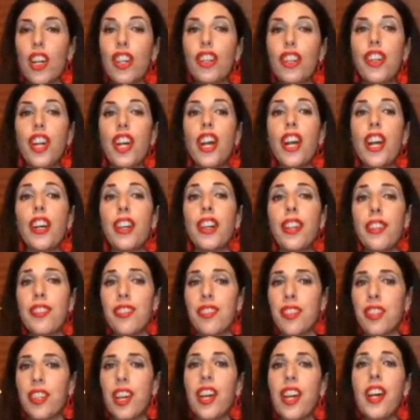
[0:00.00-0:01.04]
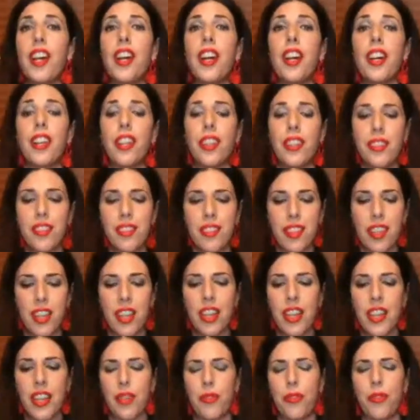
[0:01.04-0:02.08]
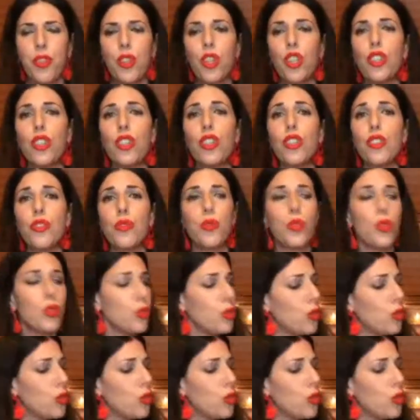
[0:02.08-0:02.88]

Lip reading: Girls, girls, if girls rule